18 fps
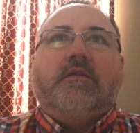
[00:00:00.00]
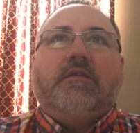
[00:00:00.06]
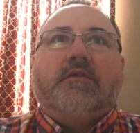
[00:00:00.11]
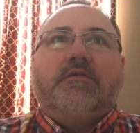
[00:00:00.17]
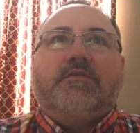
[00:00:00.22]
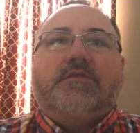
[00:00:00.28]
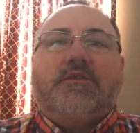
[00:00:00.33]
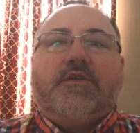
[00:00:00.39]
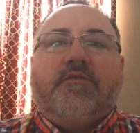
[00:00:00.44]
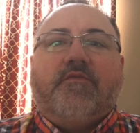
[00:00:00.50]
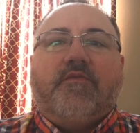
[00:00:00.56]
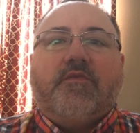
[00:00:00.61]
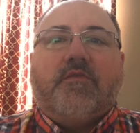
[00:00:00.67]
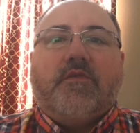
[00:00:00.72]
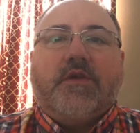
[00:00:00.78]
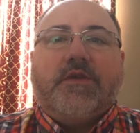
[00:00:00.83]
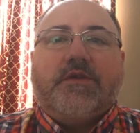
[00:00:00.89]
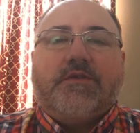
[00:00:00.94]
There's
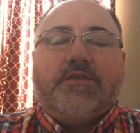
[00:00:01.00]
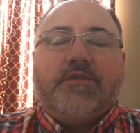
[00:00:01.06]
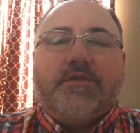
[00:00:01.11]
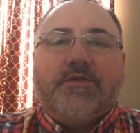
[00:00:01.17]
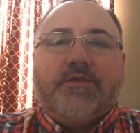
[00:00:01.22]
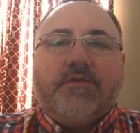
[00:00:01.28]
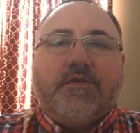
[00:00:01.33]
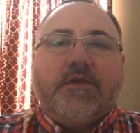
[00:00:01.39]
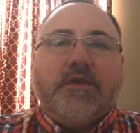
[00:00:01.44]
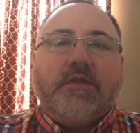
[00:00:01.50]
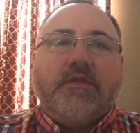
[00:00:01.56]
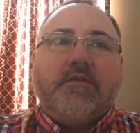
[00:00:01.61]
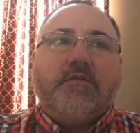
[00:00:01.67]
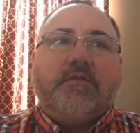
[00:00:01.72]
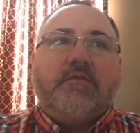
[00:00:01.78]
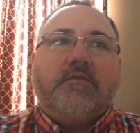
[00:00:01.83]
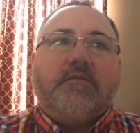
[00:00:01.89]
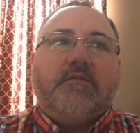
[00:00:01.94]
different ways to do it.
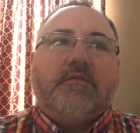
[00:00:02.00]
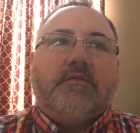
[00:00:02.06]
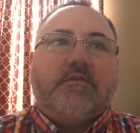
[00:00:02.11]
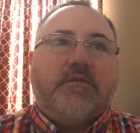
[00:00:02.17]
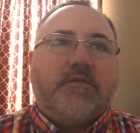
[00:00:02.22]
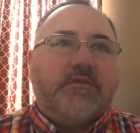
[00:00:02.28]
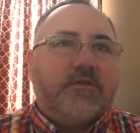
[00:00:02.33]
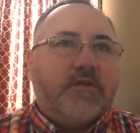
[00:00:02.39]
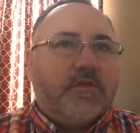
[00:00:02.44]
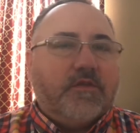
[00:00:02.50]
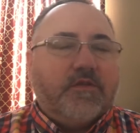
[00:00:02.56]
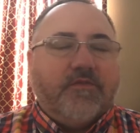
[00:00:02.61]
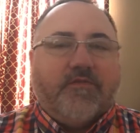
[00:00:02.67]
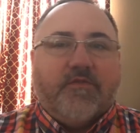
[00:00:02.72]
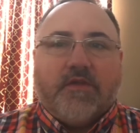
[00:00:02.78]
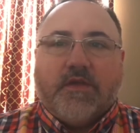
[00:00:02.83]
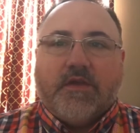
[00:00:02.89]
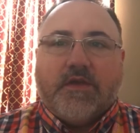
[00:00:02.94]
There's all
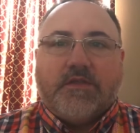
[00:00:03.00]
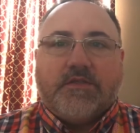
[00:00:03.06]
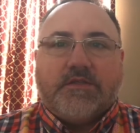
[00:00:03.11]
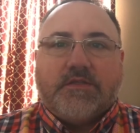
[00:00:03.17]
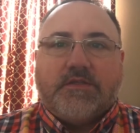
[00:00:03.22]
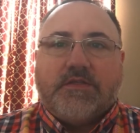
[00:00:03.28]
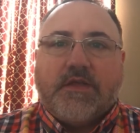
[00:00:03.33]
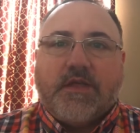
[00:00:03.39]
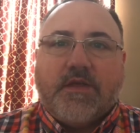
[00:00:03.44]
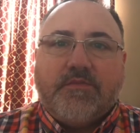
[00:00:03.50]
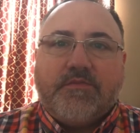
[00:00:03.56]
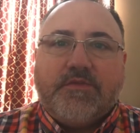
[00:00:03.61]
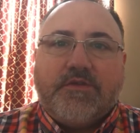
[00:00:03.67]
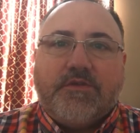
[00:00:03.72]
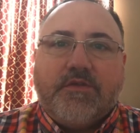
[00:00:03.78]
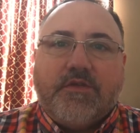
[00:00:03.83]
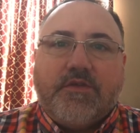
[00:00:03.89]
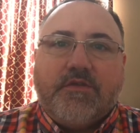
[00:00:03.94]
different kinds of setups
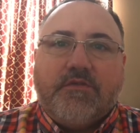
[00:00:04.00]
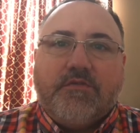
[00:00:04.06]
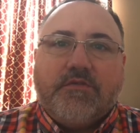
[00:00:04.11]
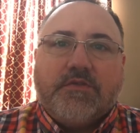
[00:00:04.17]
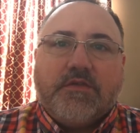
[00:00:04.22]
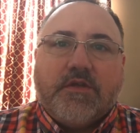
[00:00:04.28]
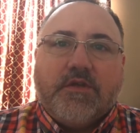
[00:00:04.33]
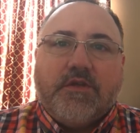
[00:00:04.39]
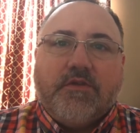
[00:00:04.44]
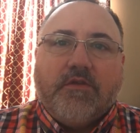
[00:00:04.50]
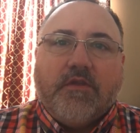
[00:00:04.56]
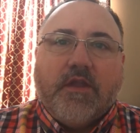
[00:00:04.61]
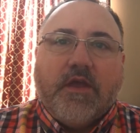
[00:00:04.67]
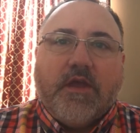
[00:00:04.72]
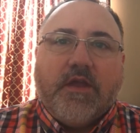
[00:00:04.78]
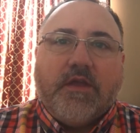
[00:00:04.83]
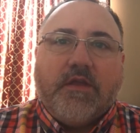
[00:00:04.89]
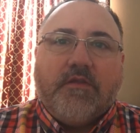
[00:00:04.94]
you can use on your
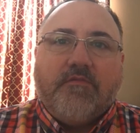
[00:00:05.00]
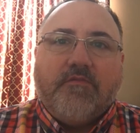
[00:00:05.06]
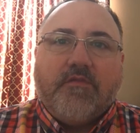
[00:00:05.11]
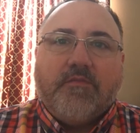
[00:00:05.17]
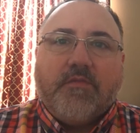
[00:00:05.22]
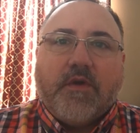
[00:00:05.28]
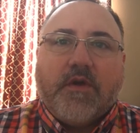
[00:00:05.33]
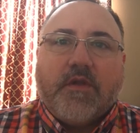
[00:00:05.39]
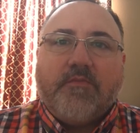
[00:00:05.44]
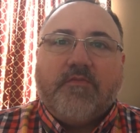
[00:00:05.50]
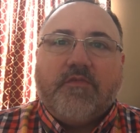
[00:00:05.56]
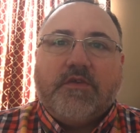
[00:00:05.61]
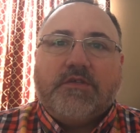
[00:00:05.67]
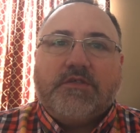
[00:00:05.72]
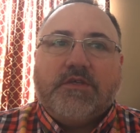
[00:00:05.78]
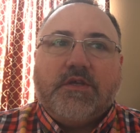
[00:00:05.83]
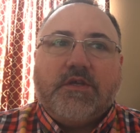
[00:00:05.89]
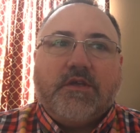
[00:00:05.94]
line for bottom
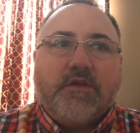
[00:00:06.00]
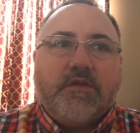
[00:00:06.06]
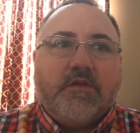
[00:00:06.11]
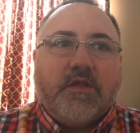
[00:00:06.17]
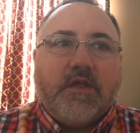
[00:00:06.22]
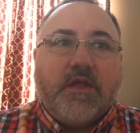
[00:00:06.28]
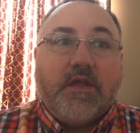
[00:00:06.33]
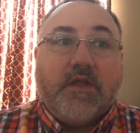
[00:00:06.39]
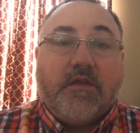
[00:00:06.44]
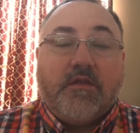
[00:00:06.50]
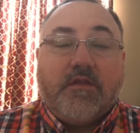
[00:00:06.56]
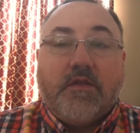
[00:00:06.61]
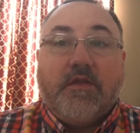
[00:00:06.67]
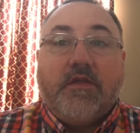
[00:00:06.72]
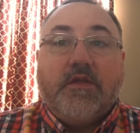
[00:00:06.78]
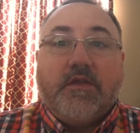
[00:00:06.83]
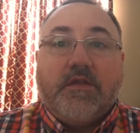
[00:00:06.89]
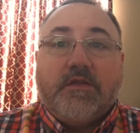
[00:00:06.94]
fishing and
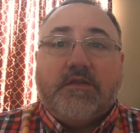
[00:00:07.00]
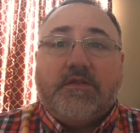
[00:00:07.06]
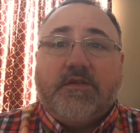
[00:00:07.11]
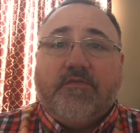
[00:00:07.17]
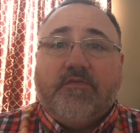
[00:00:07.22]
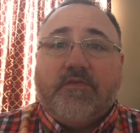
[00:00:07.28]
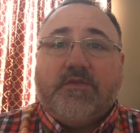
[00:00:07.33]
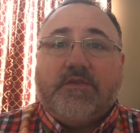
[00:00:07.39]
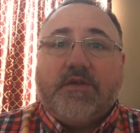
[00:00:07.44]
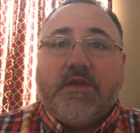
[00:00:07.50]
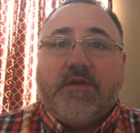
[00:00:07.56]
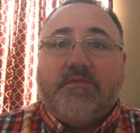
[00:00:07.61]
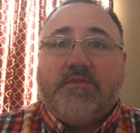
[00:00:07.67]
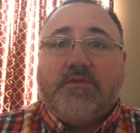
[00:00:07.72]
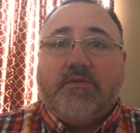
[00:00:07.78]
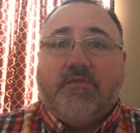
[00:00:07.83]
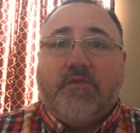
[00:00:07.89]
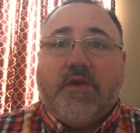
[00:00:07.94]
different
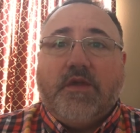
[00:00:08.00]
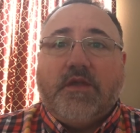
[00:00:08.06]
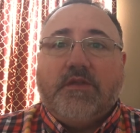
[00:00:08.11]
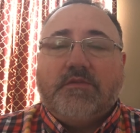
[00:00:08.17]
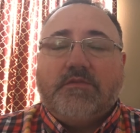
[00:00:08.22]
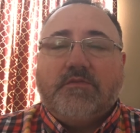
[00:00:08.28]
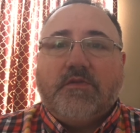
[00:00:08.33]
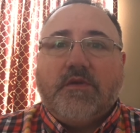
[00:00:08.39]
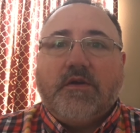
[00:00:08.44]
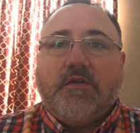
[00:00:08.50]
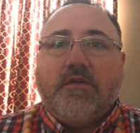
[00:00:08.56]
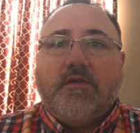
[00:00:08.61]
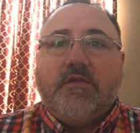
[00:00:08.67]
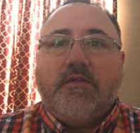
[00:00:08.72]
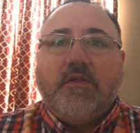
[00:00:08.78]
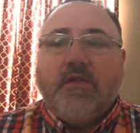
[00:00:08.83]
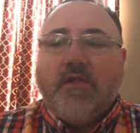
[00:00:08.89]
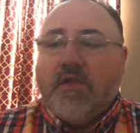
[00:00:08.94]
types of weight as
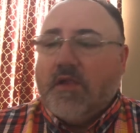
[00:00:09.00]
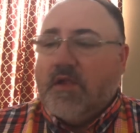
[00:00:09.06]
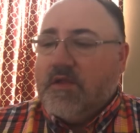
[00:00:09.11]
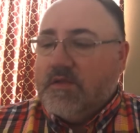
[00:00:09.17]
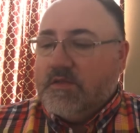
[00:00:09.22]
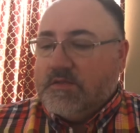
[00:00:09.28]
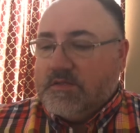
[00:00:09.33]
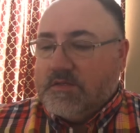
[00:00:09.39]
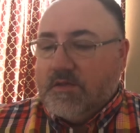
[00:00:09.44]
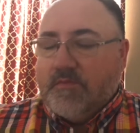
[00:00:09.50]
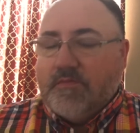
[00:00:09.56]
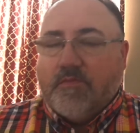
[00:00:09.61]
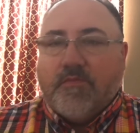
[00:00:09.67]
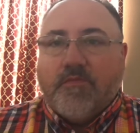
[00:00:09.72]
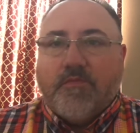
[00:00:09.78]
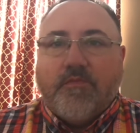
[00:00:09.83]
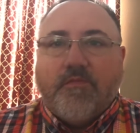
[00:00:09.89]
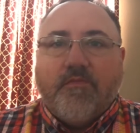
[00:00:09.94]
well.
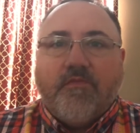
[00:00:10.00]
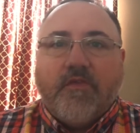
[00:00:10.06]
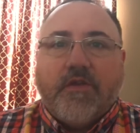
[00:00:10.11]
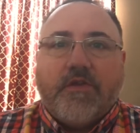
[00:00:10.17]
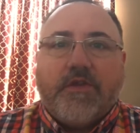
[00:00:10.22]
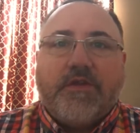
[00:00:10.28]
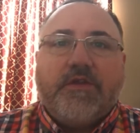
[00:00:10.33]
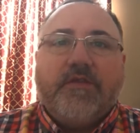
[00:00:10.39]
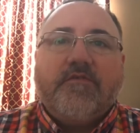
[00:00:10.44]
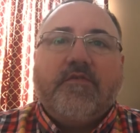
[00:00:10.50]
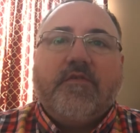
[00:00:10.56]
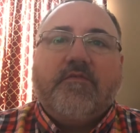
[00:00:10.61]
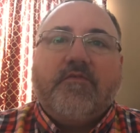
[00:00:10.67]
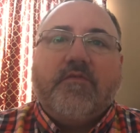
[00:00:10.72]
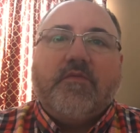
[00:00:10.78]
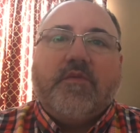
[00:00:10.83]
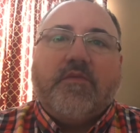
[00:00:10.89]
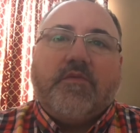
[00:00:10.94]
Some very different
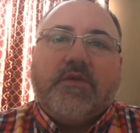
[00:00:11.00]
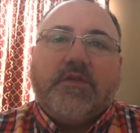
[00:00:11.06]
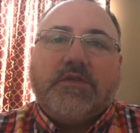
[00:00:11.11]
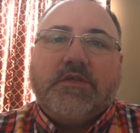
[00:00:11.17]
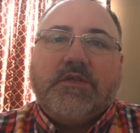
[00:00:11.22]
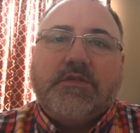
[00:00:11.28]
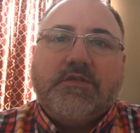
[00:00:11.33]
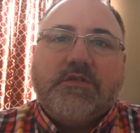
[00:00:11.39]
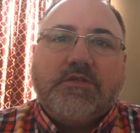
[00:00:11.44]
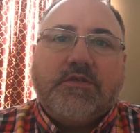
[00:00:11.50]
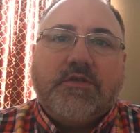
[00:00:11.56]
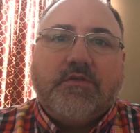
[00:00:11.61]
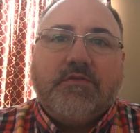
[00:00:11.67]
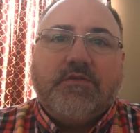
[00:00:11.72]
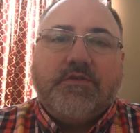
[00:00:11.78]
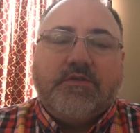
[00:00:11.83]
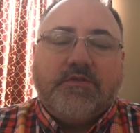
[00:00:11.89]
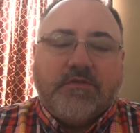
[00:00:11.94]
from the ones I just
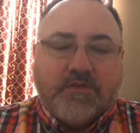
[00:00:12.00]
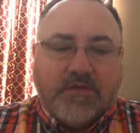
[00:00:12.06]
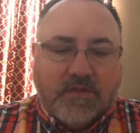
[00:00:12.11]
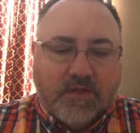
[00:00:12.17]
showed you.